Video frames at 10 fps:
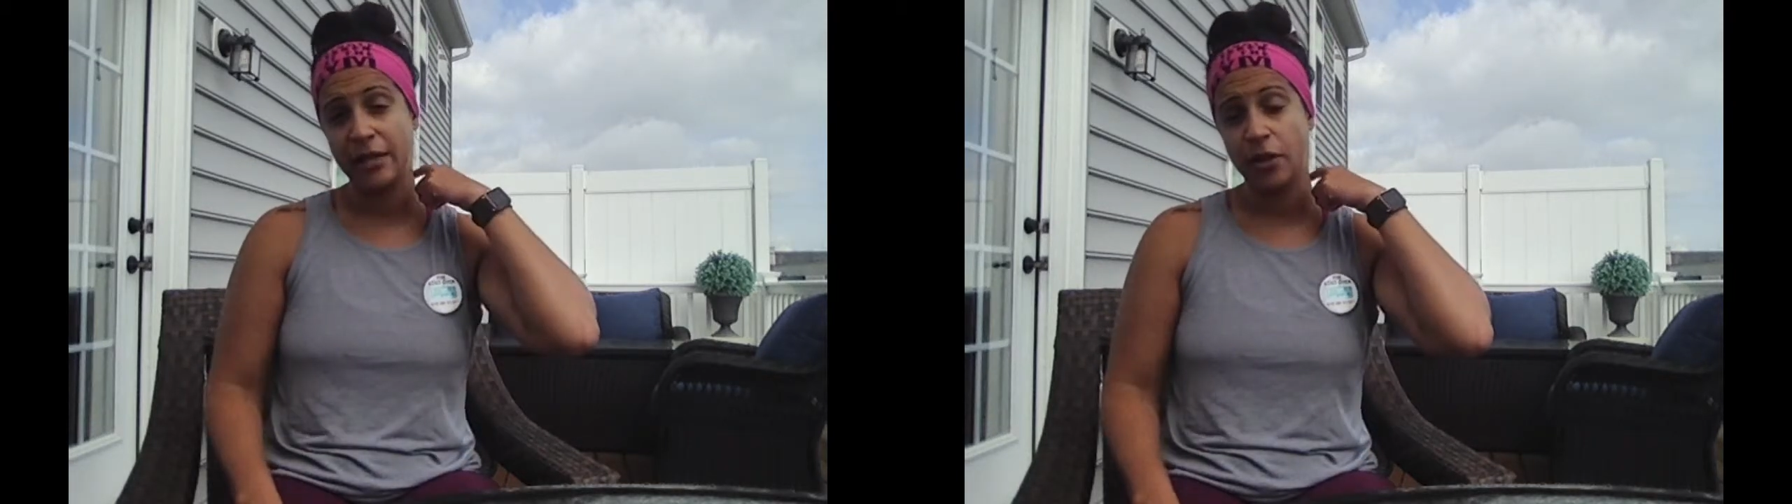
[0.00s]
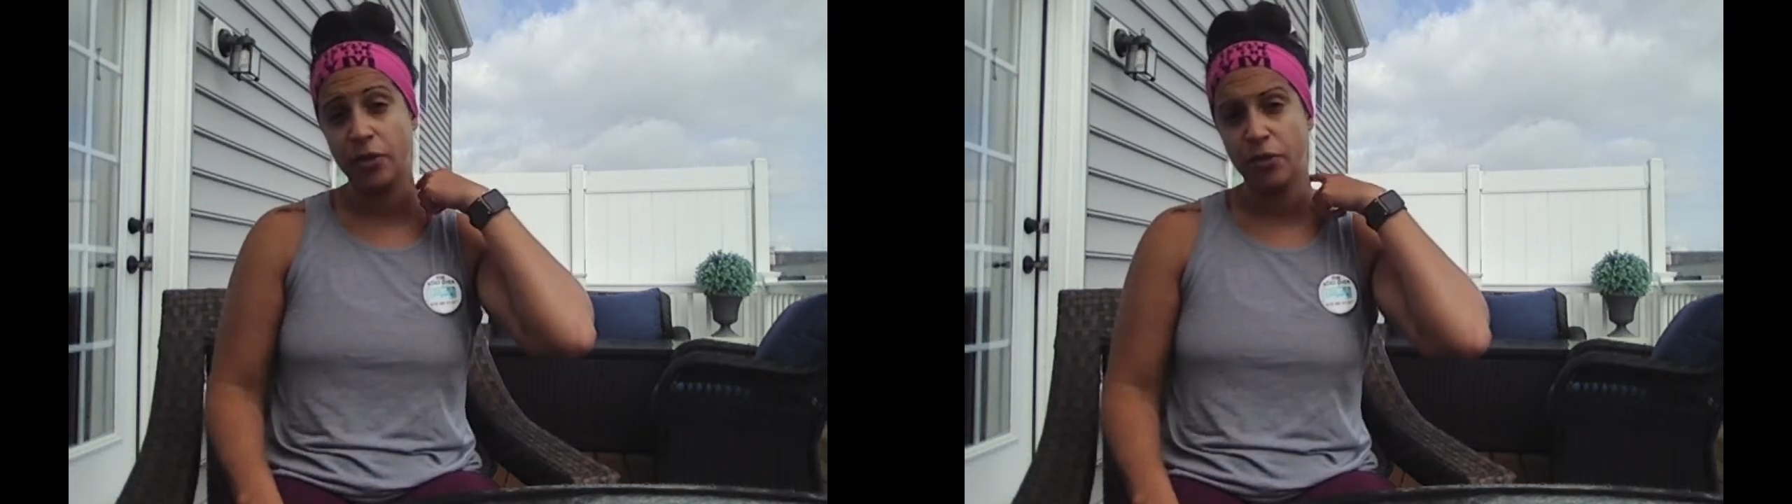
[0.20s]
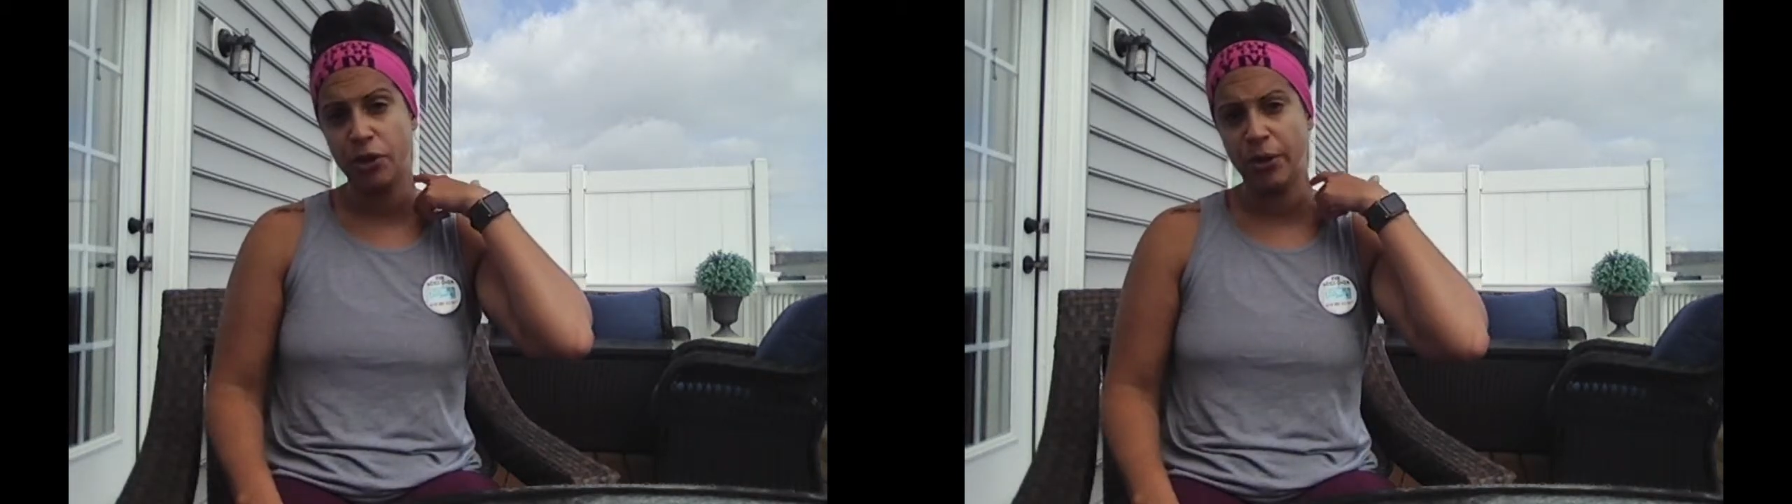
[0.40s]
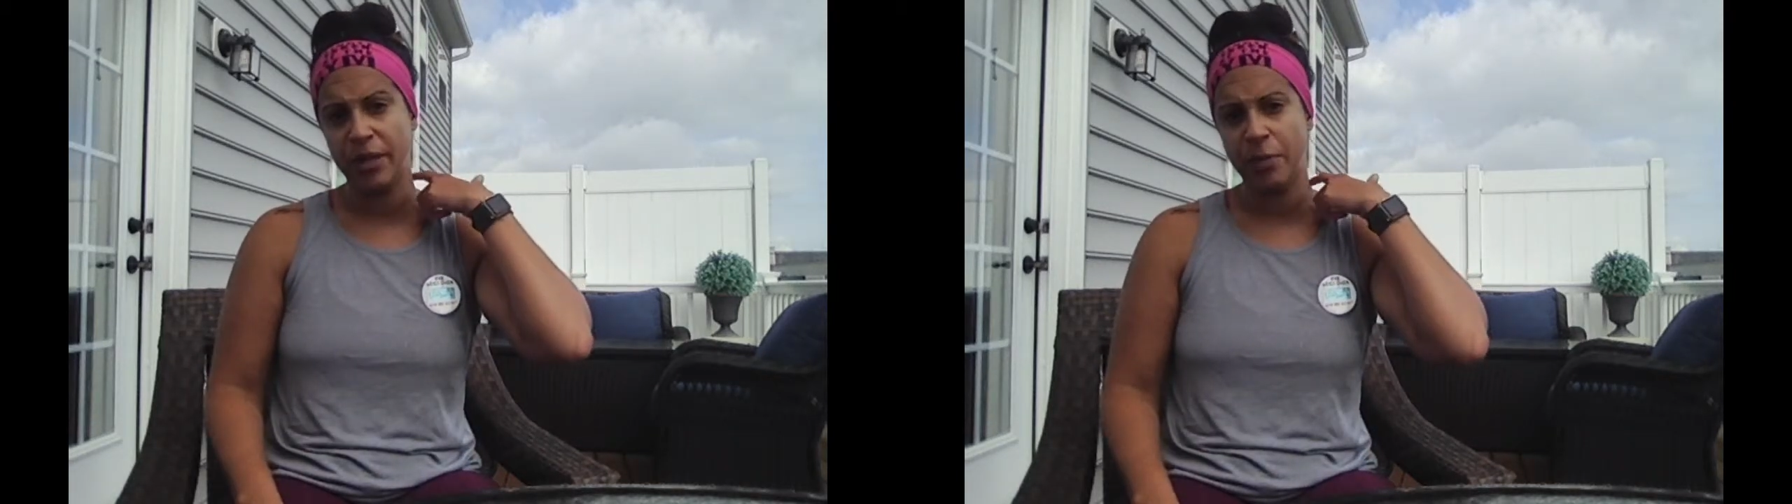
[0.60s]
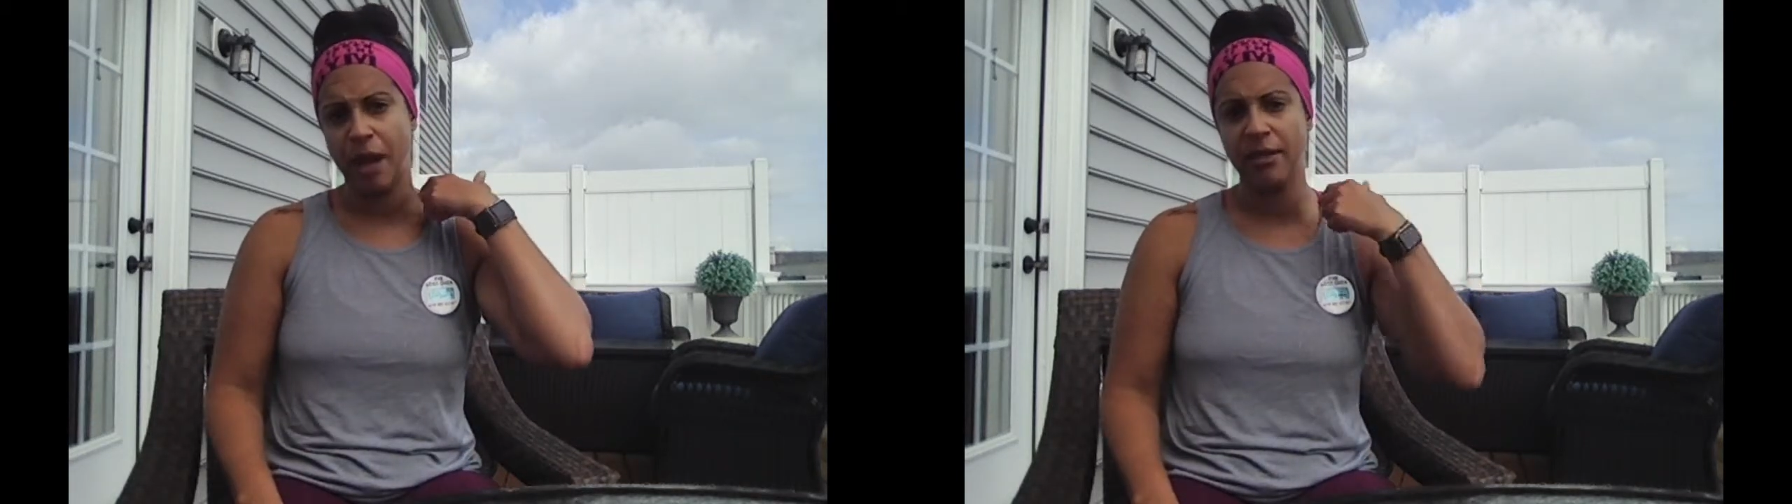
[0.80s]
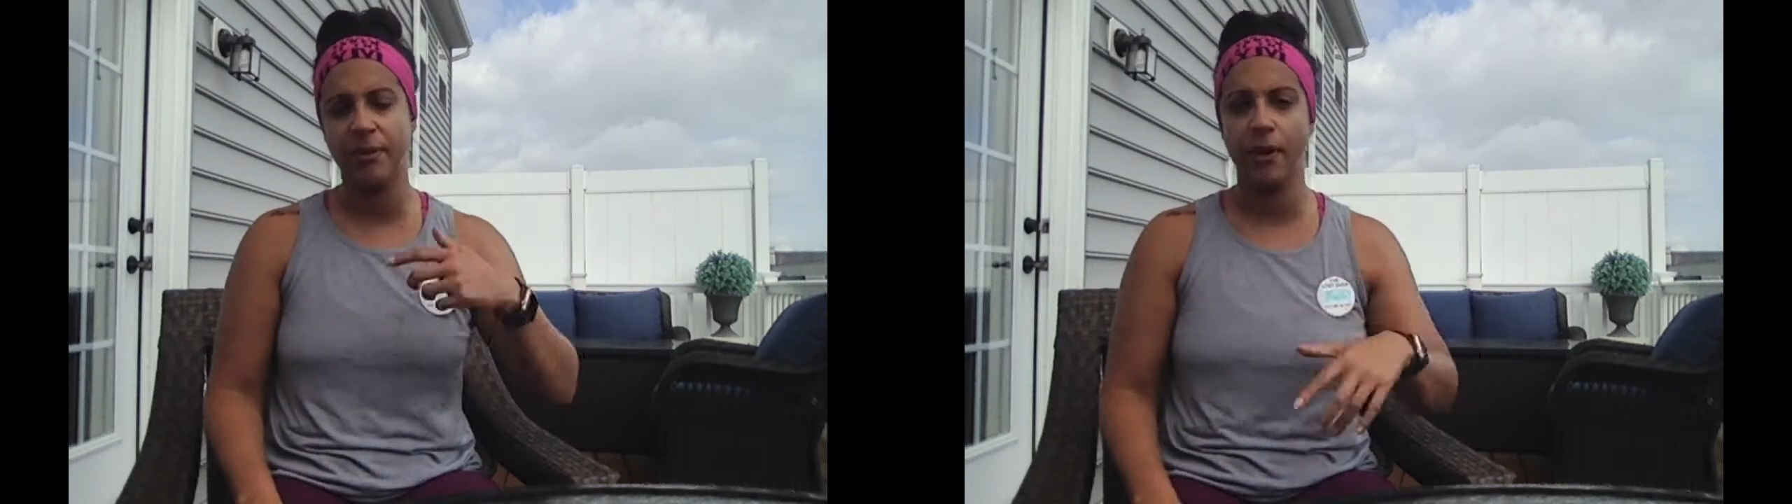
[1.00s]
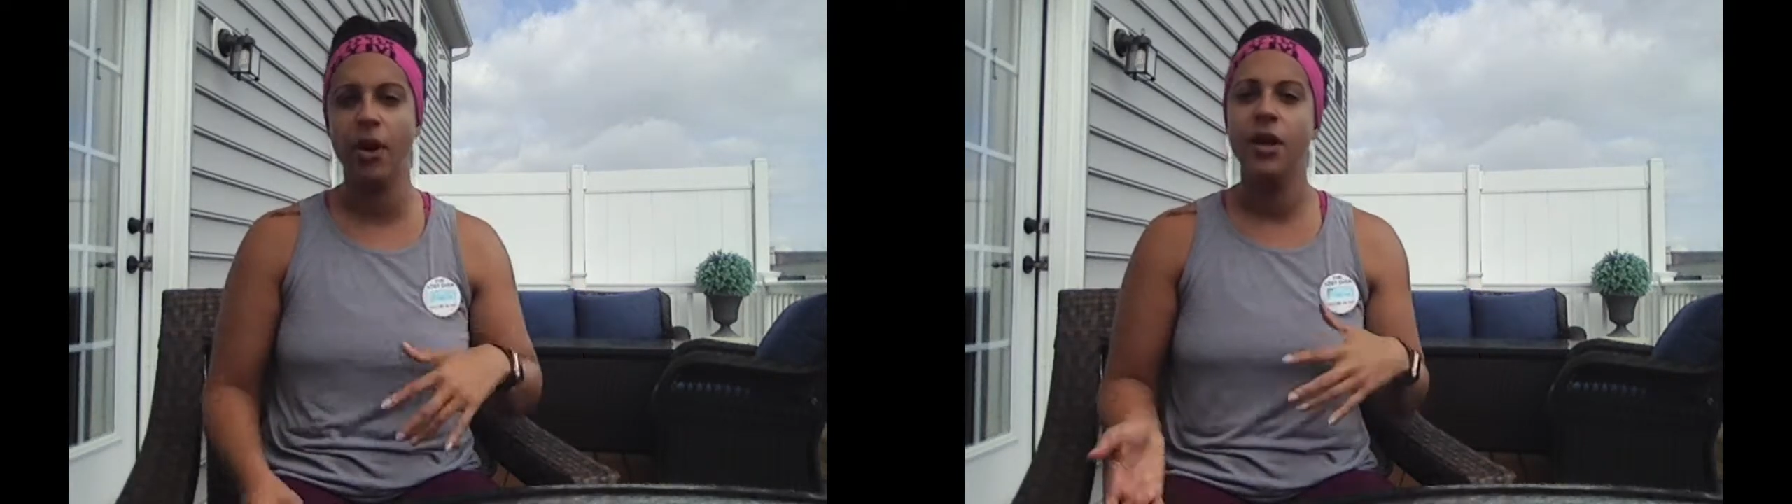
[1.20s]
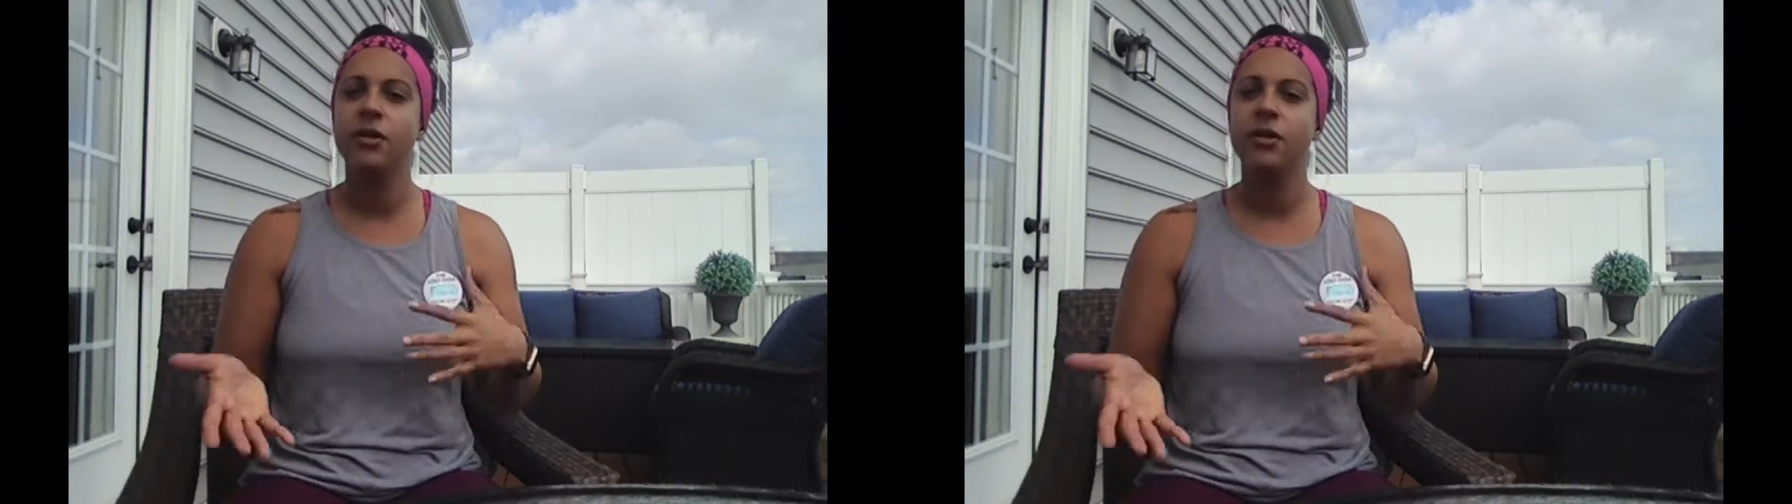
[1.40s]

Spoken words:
close to it as possible.